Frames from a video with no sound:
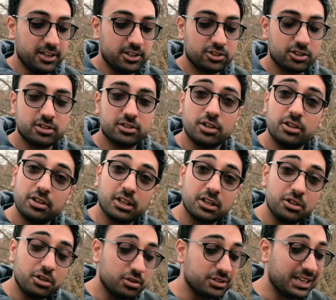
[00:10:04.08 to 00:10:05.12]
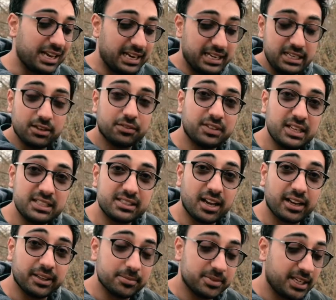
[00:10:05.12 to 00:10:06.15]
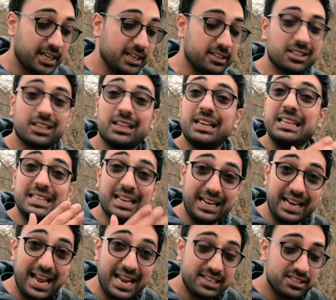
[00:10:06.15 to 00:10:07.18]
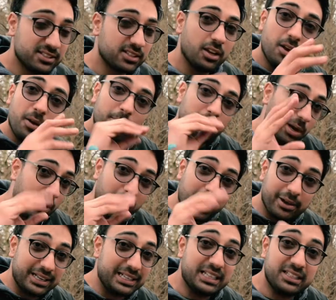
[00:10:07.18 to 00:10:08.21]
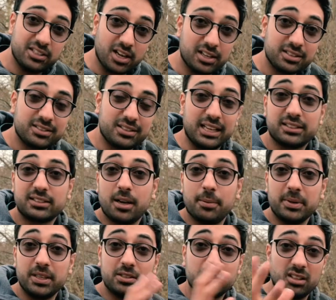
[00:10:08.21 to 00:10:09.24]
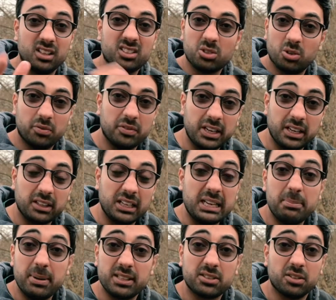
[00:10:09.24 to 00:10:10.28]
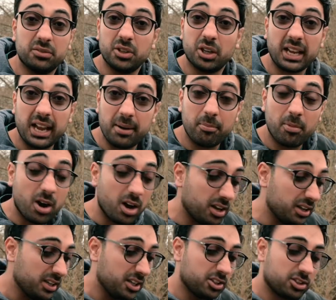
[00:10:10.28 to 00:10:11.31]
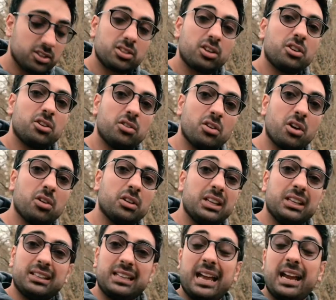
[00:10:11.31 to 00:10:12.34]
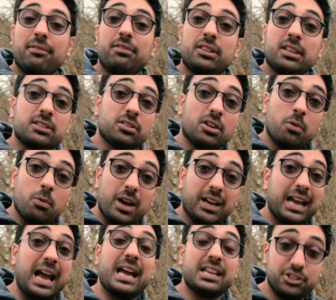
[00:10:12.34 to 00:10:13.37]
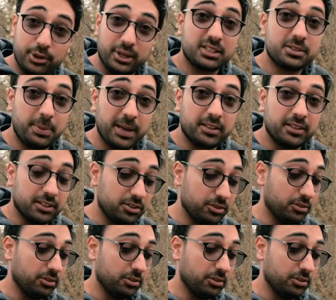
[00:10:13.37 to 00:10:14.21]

just so you can use any of these items here to clean your lens, blow out any dust that's come into the sort of niggly bits of your camera, just so you know that everything's going to work as you expect it to.